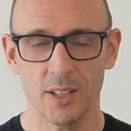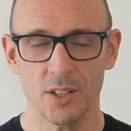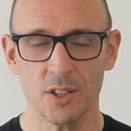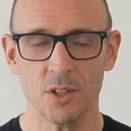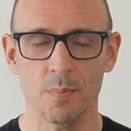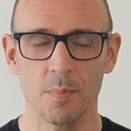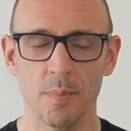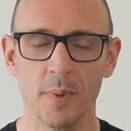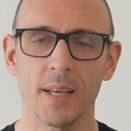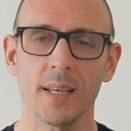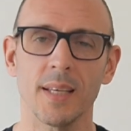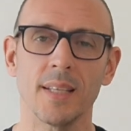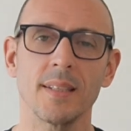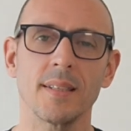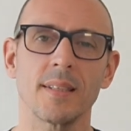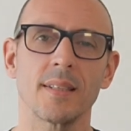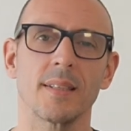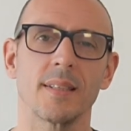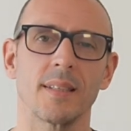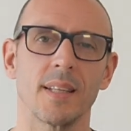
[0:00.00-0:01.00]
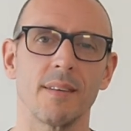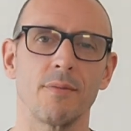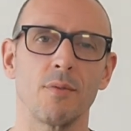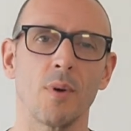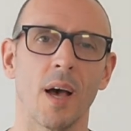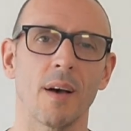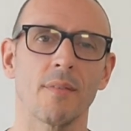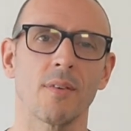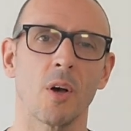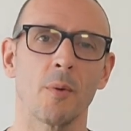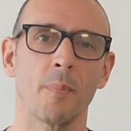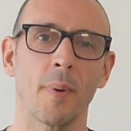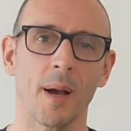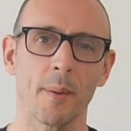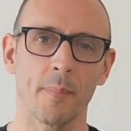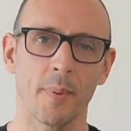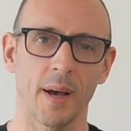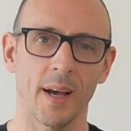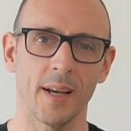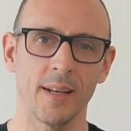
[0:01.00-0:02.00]
just means that if you have low
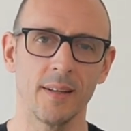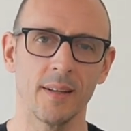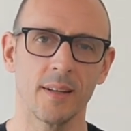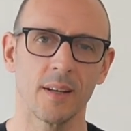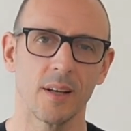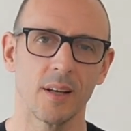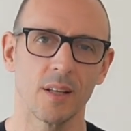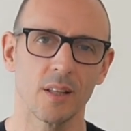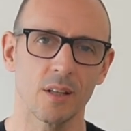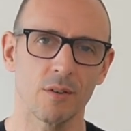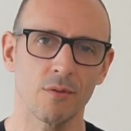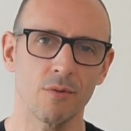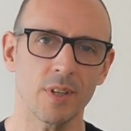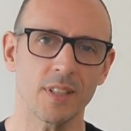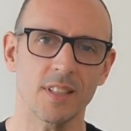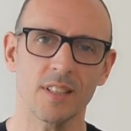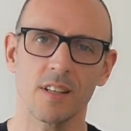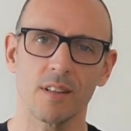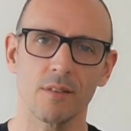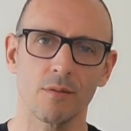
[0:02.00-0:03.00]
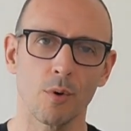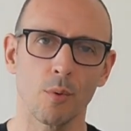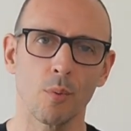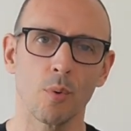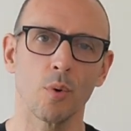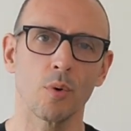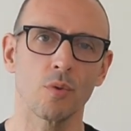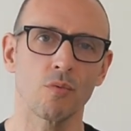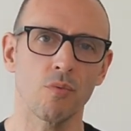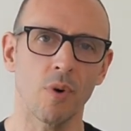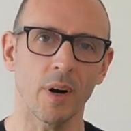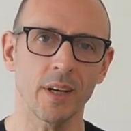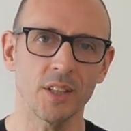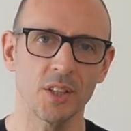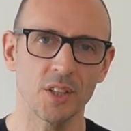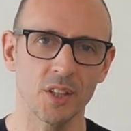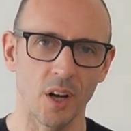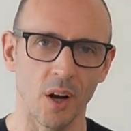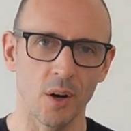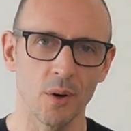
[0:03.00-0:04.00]
back pain, the risk-reward
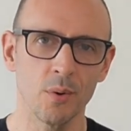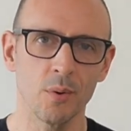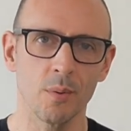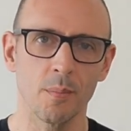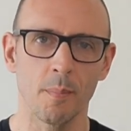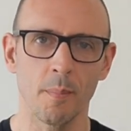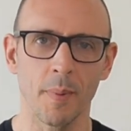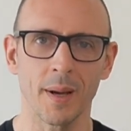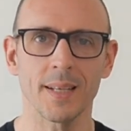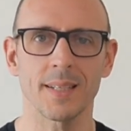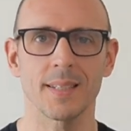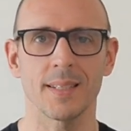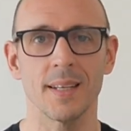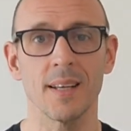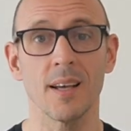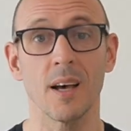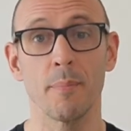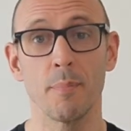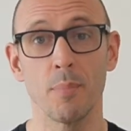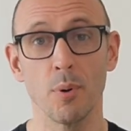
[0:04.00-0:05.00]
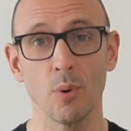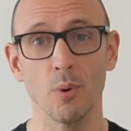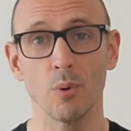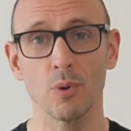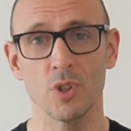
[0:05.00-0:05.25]
ratio makes it a poor